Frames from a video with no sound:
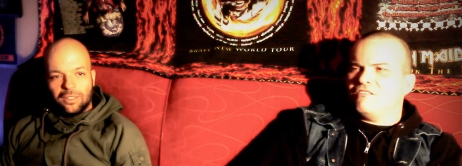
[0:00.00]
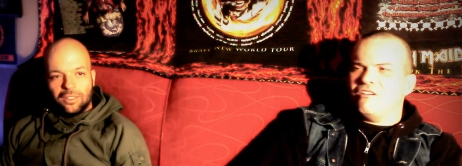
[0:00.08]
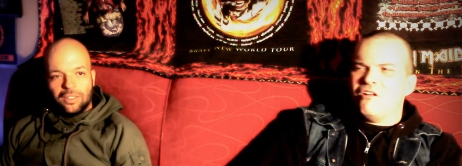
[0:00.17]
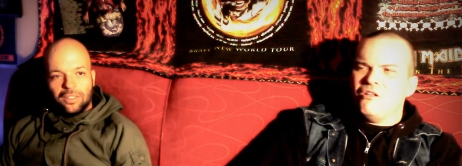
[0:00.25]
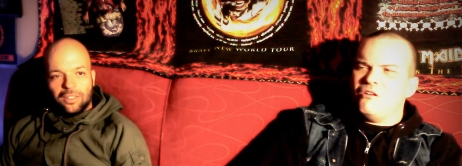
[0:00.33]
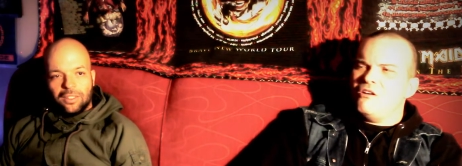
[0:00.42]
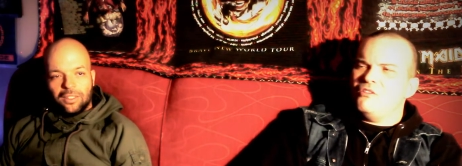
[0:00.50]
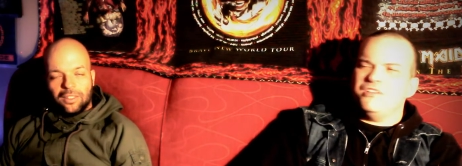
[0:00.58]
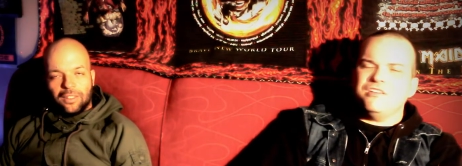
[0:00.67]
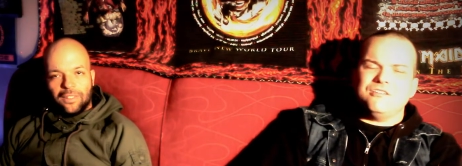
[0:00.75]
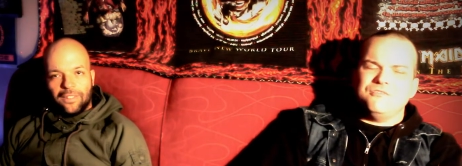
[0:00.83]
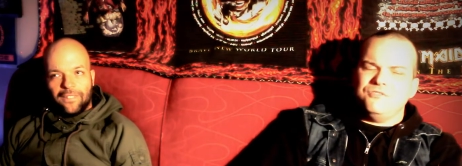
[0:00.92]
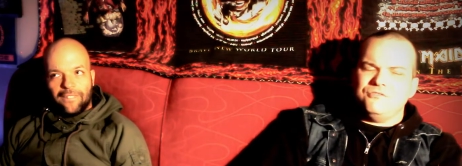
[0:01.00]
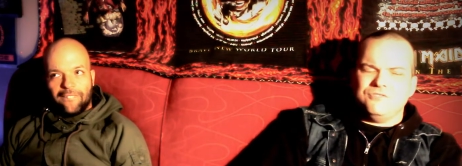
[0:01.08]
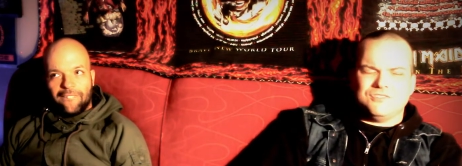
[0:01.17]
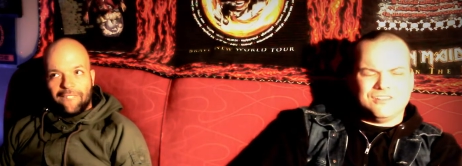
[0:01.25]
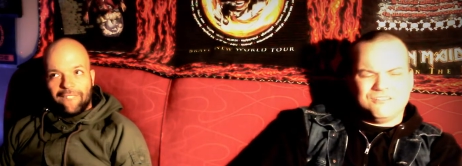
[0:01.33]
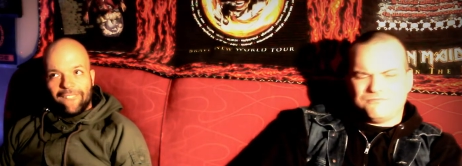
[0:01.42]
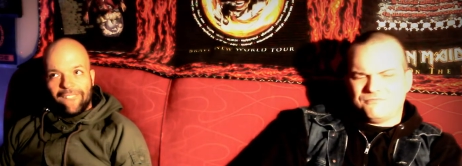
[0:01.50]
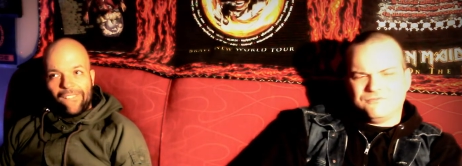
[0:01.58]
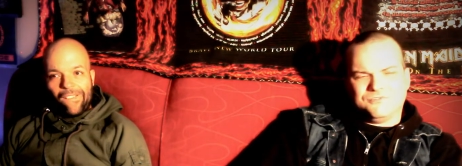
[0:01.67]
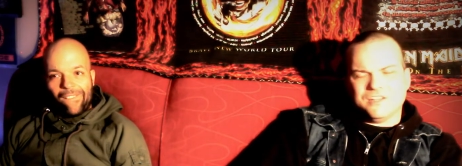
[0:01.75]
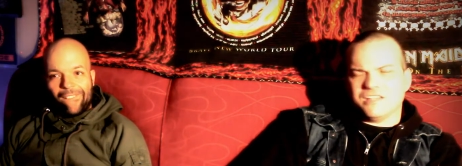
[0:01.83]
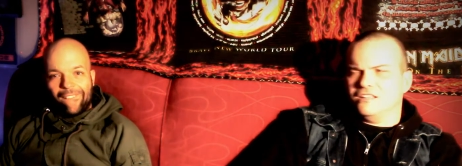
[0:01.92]
Speaker 1: All, all the interviews, I yeah, fucking
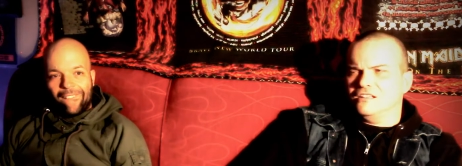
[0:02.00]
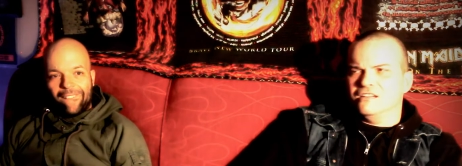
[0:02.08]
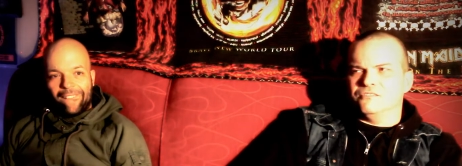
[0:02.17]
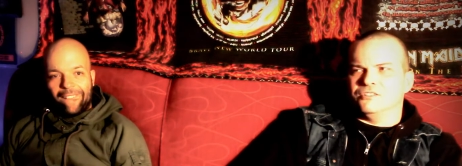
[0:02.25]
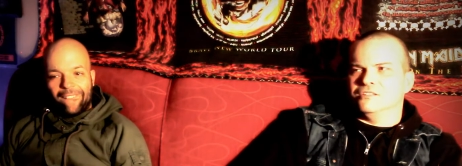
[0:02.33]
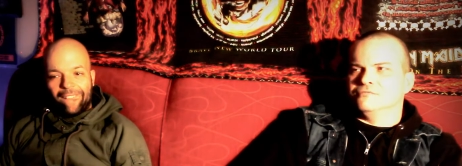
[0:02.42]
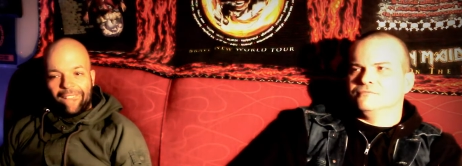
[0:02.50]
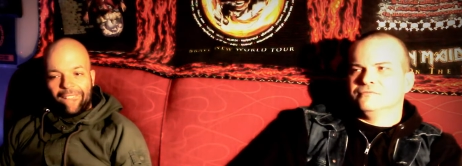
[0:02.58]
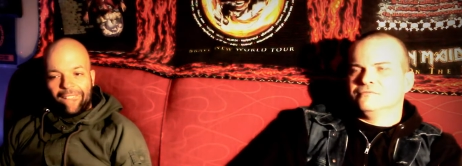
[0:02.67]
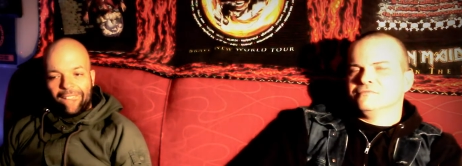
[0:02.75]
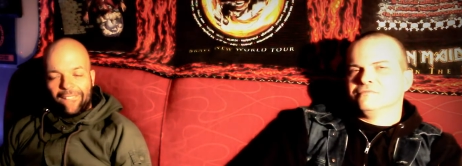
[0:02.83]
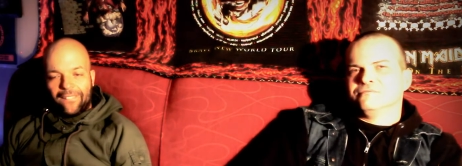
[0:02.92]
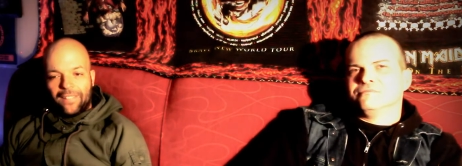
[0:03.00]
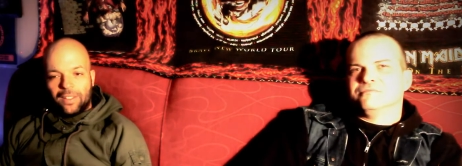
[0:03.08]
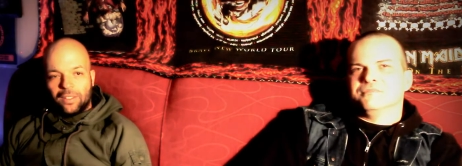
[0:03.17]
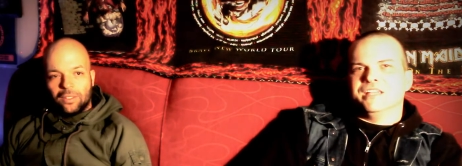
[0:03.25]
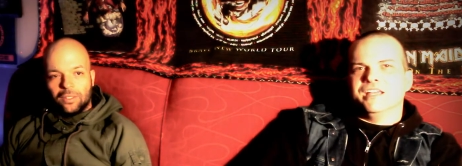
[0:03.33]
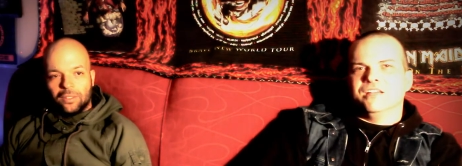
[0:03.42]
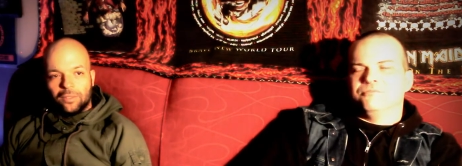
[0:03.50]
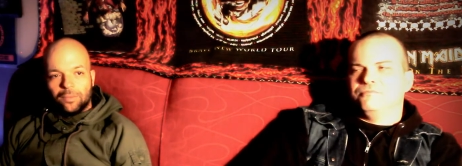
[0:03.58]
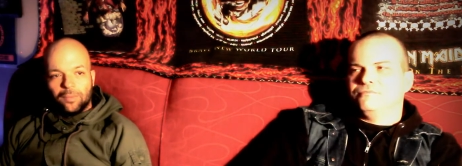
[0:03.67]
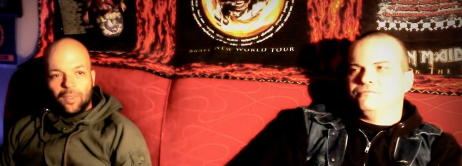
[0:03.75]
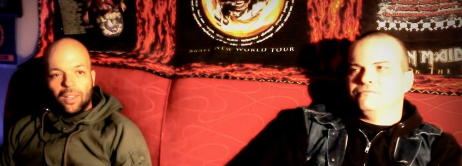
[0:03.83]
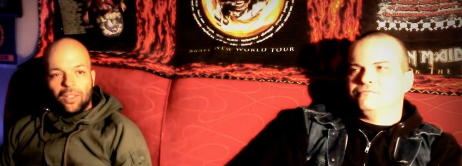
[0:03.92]
yeah, yeah. love her. I've heard good things
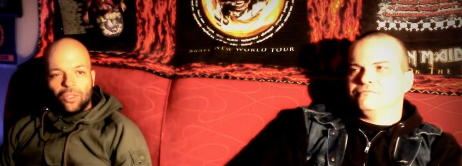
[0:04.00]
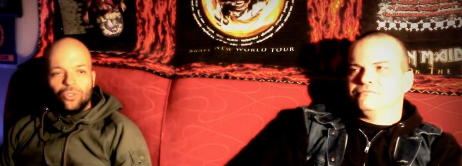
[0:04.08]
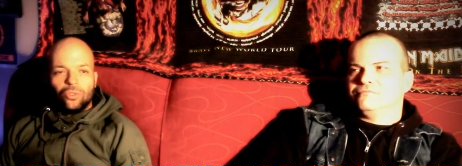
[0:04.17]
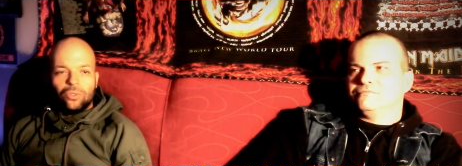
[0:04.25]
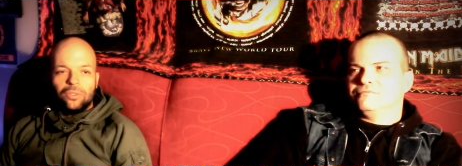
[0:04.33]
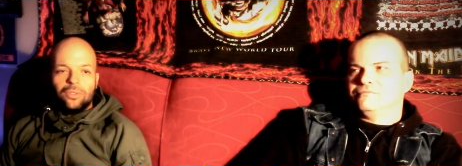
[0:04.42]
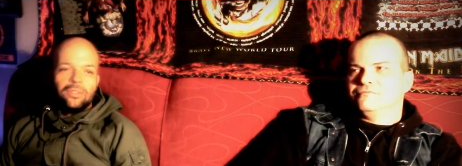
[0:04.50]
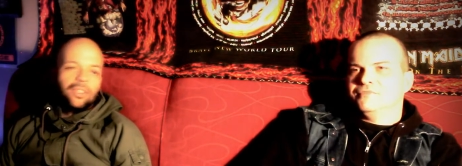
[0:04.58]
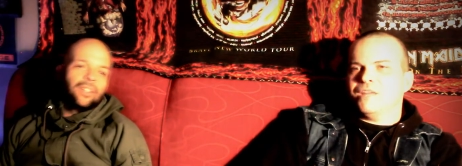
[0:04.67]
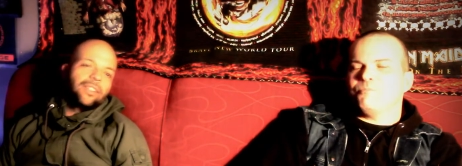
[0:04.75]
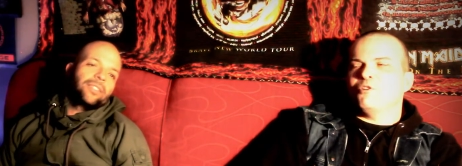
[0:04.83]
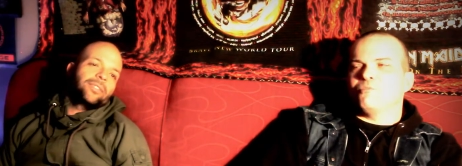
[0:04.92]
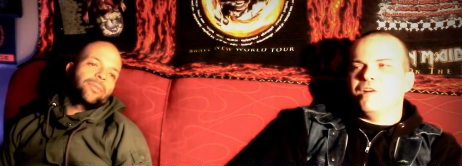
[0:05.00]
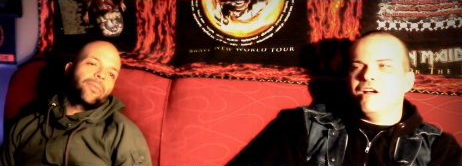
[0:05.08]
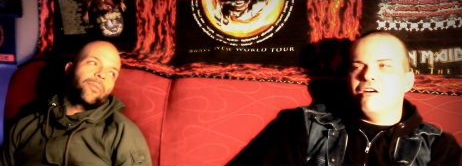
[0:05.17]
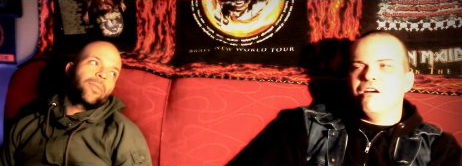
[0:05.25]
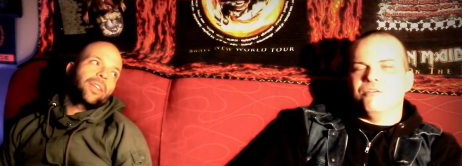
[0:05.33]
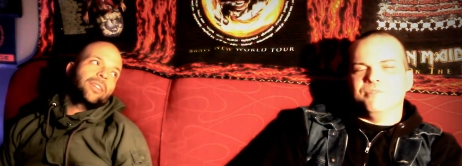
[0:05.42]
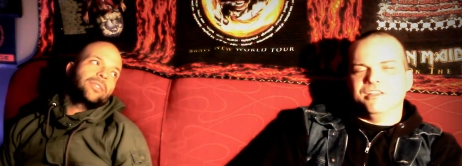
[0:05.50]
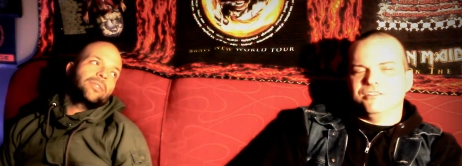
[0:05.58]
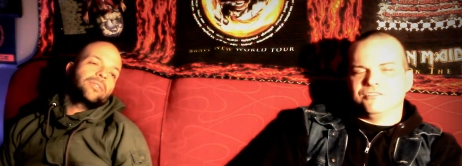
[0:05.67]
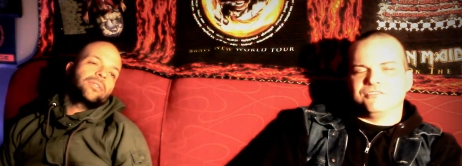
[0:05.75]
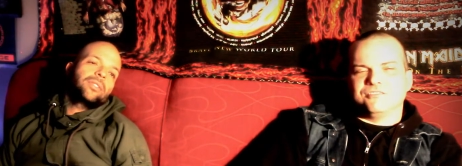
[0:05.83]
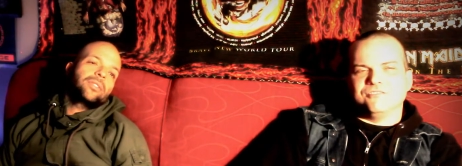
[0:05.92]
about her. Like that broke my heart.
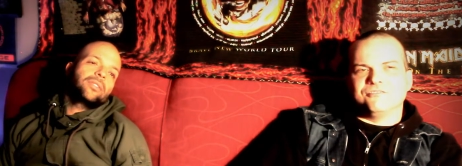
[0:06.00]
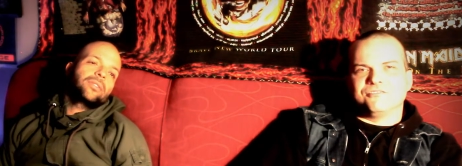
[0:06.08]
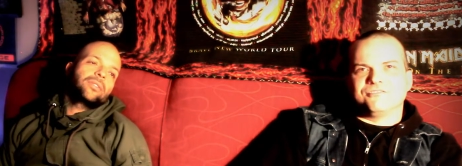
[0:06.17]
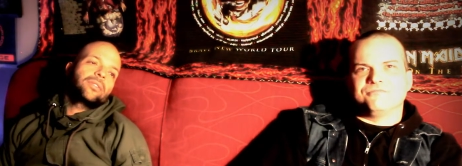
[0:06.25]
yeah,